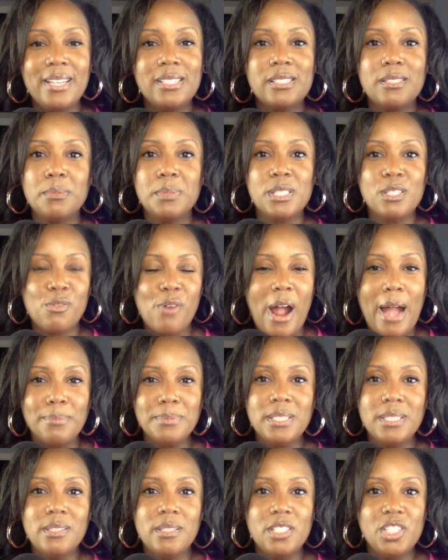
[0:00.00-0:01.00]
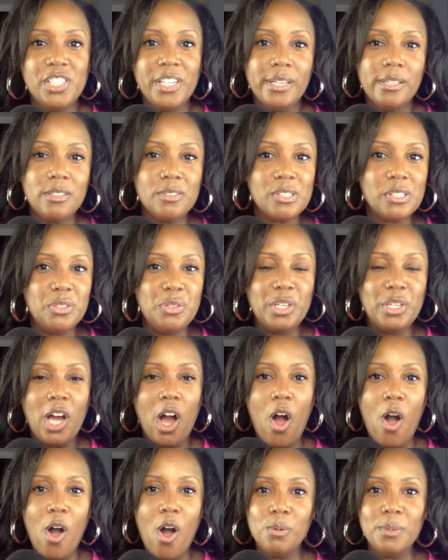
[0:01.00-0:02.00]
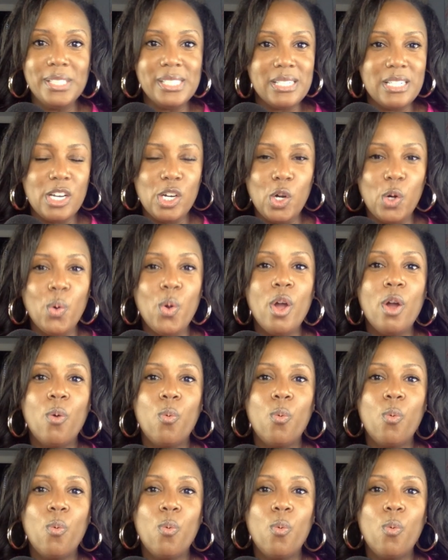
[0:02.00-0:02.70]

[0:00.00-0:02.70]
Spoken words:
and subscribe to the channel so you can always know